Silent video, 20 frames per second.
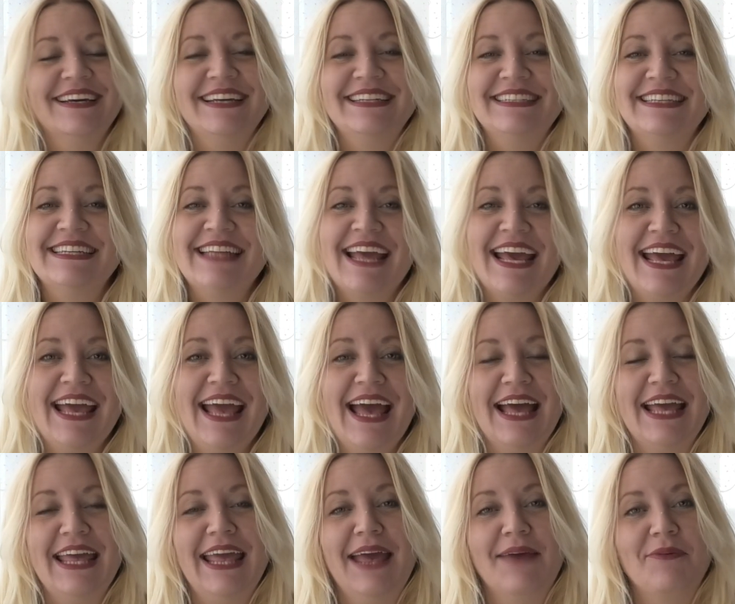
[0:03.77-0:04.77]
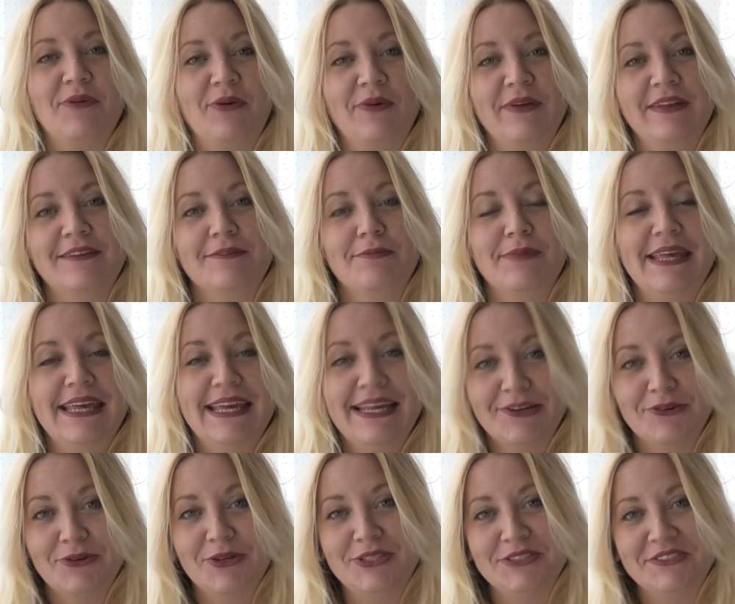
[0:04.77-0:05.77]
Today I am going to be
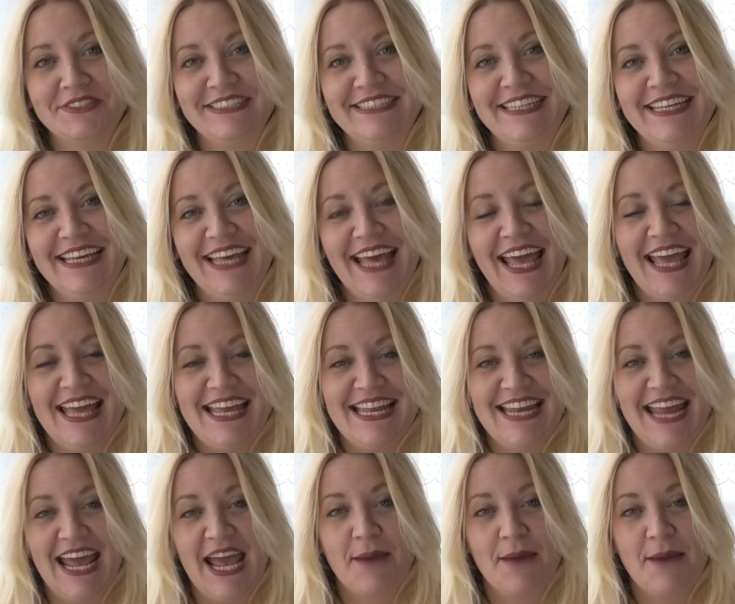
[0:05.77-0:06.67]
introducing an